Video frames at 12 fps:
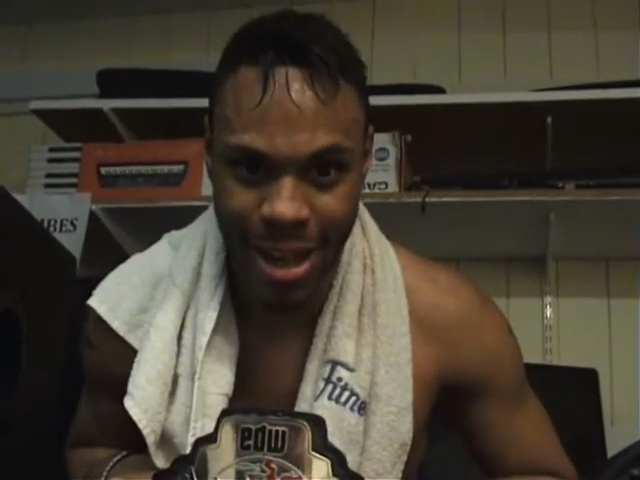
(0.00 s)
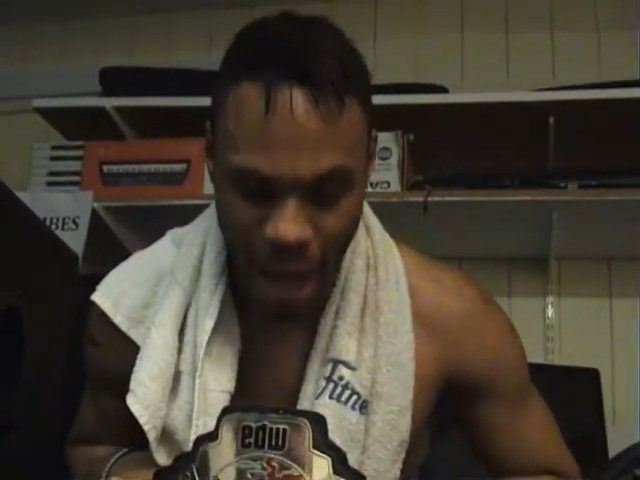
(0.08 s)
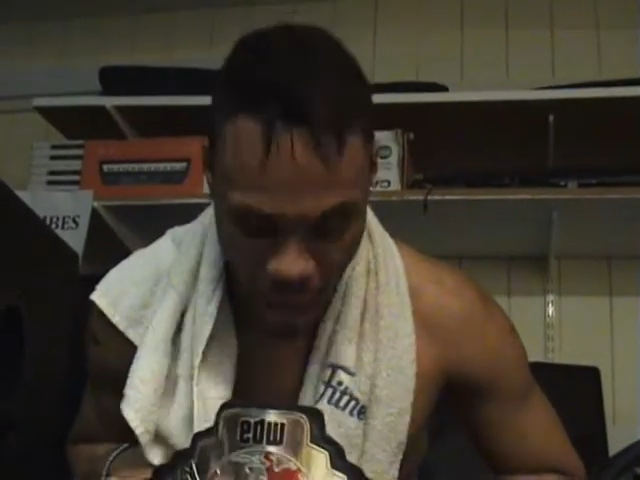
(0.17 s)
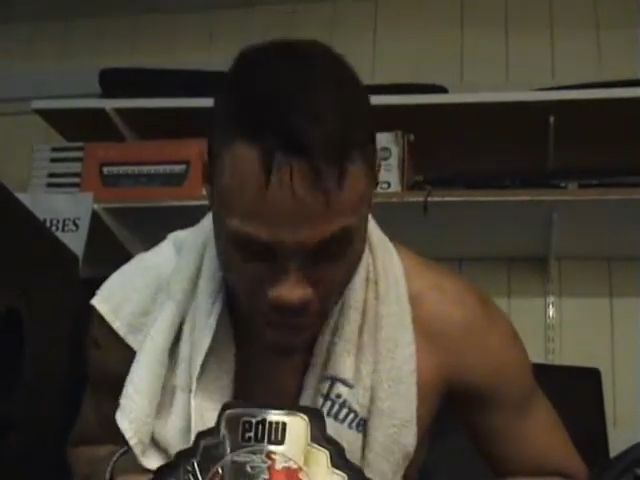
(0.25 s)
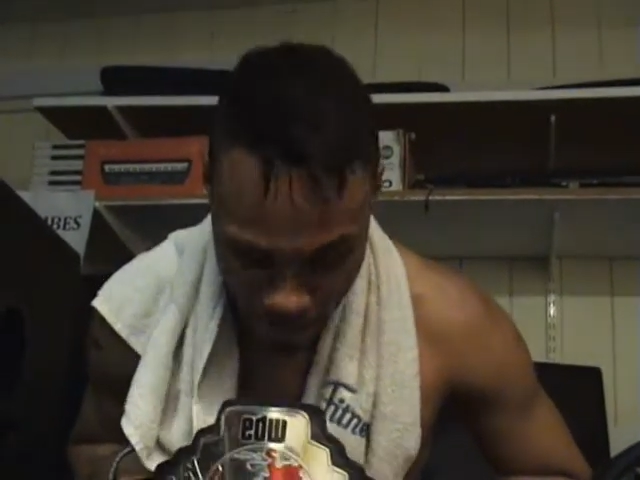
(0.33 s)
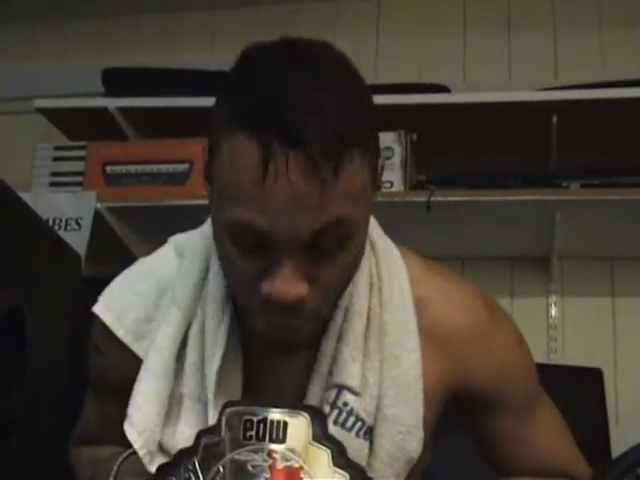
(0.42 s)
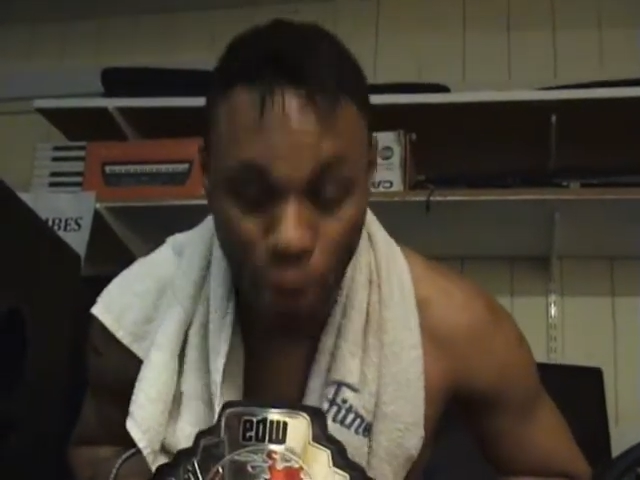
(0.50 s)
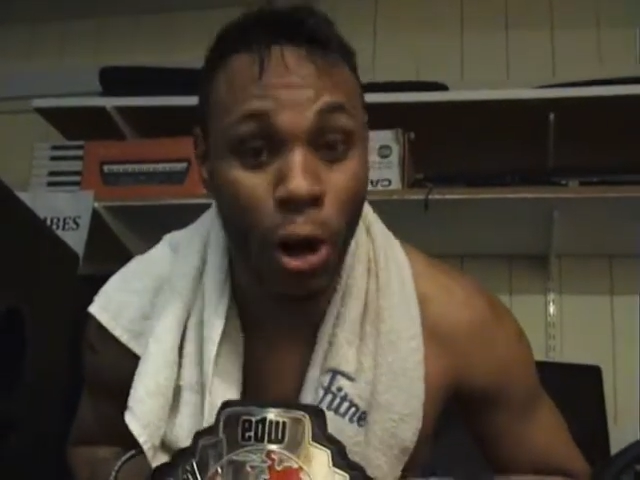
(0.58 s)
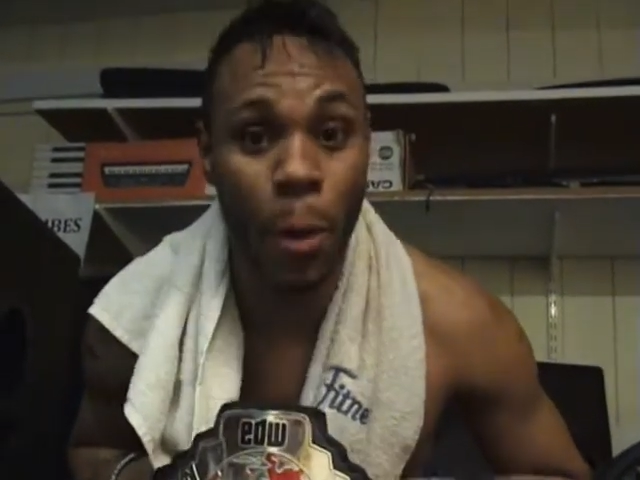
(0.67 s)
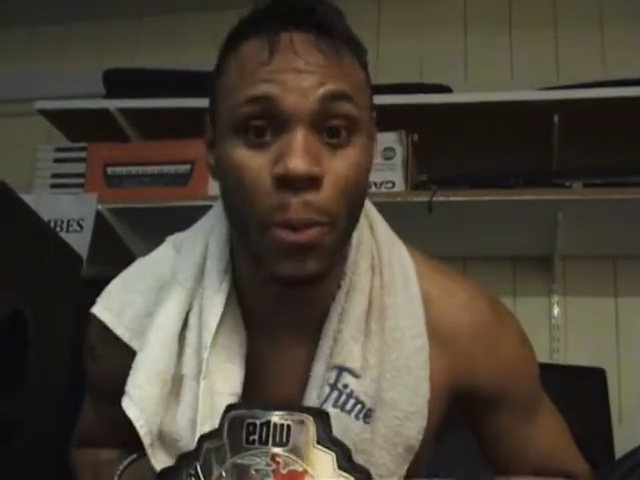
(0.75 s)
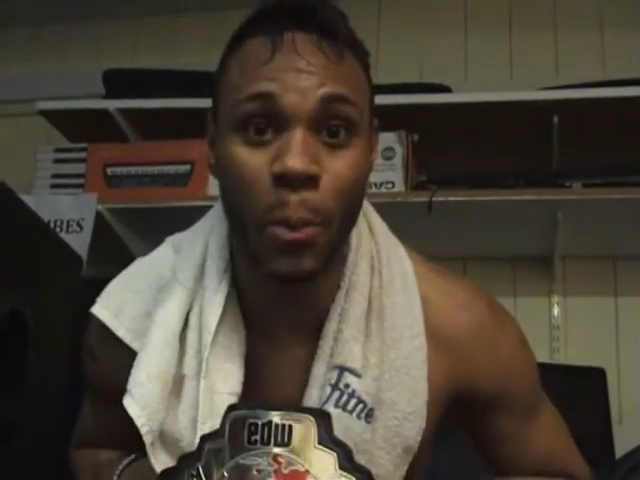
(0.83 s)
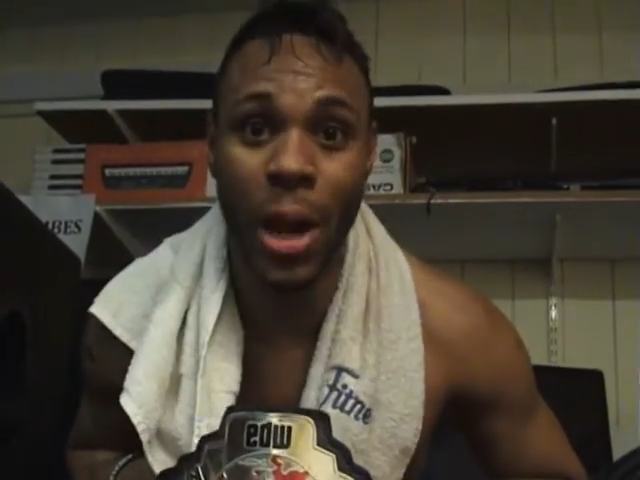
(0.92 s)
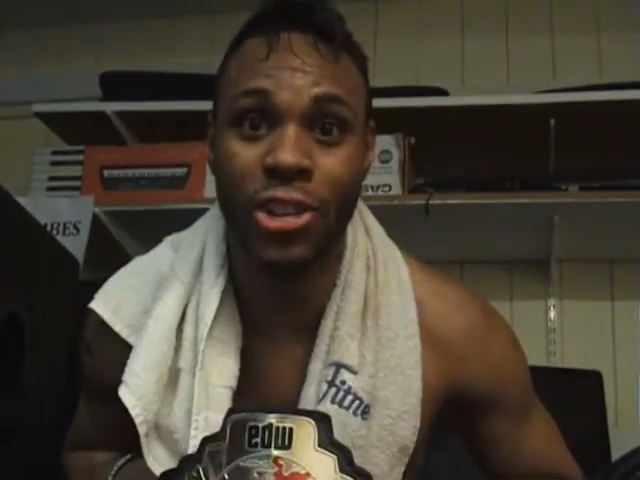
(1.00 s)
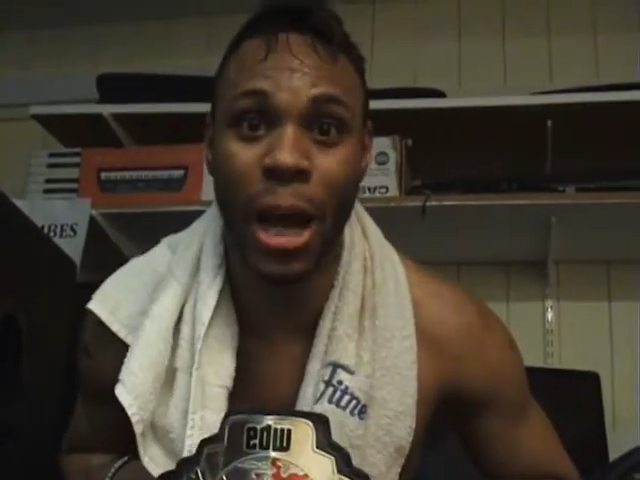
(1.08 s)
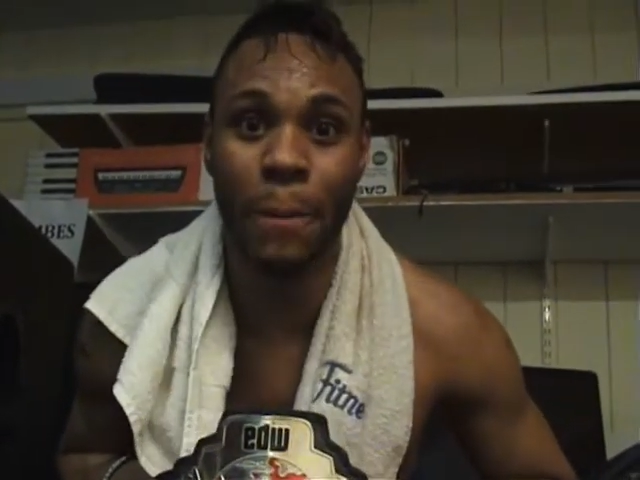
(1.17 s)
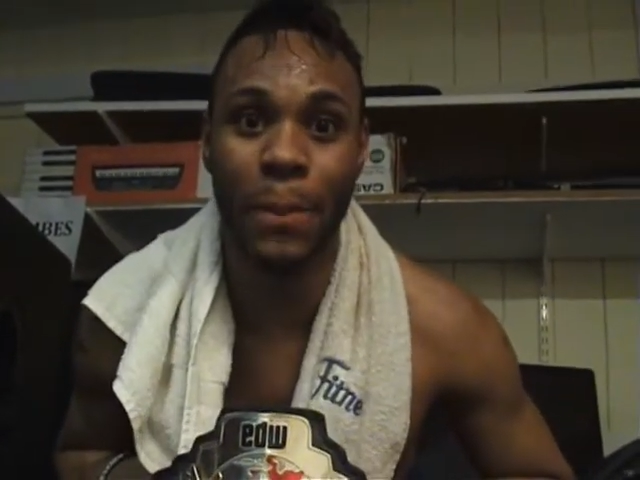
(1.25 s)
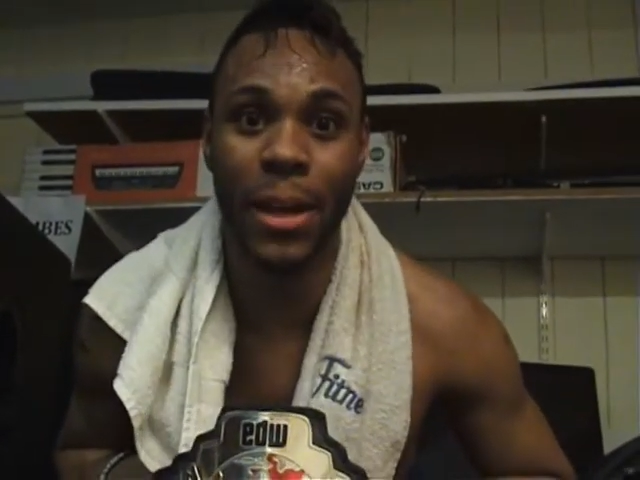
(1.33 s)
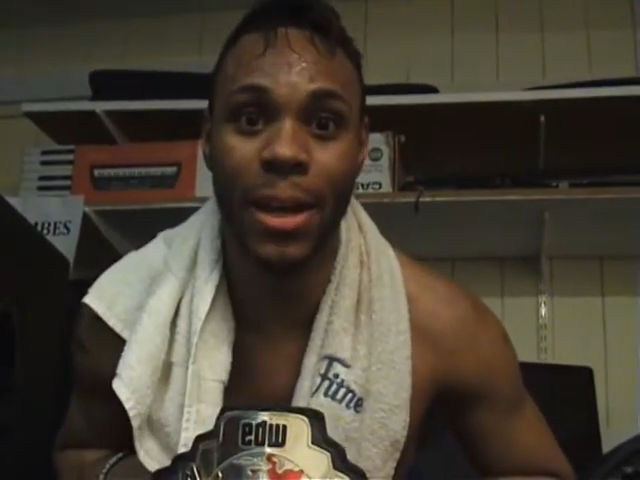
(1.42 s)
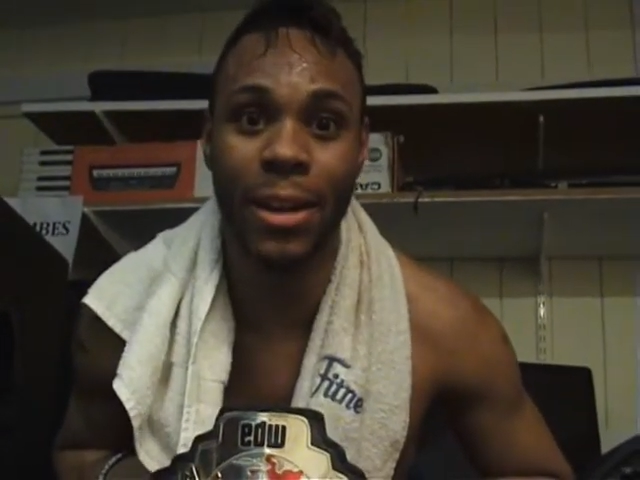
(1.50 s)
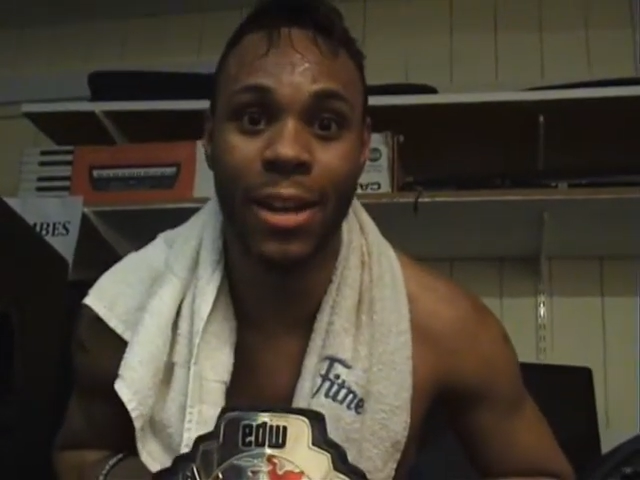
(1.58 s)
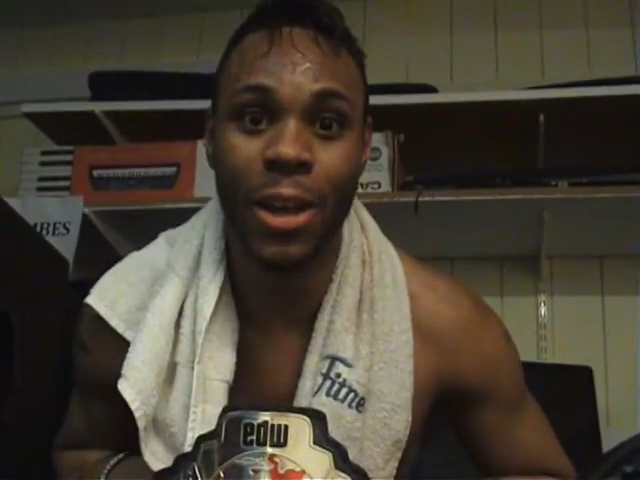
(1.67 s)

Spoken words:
I am your Openweight Champion.